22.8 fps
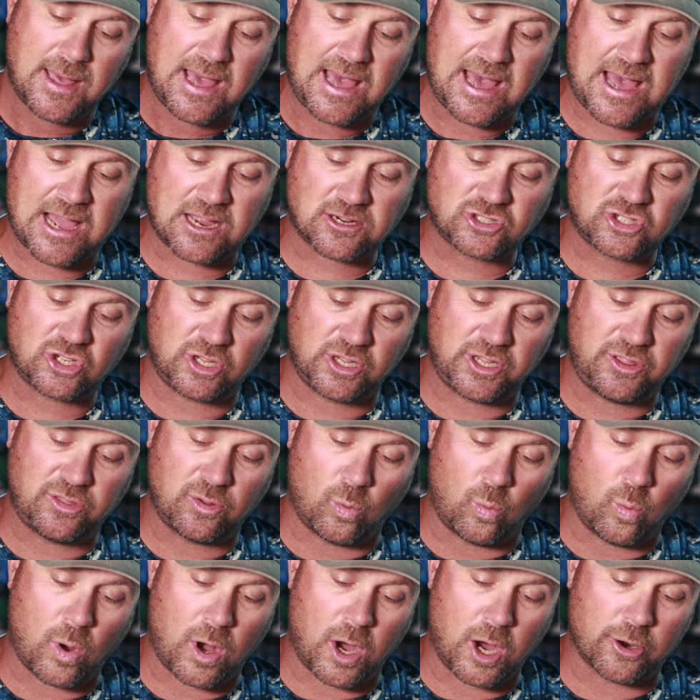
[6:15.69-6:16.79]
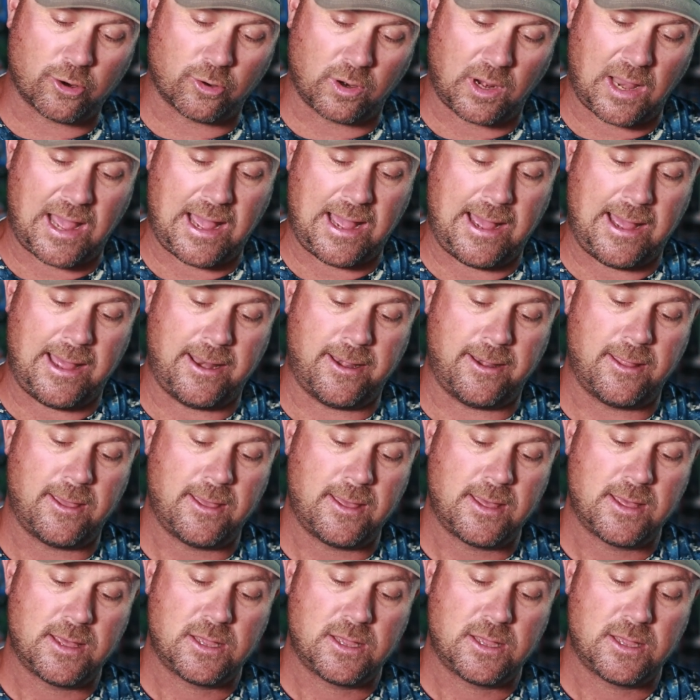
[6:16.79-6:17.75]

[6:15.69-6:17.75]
Actually, the water line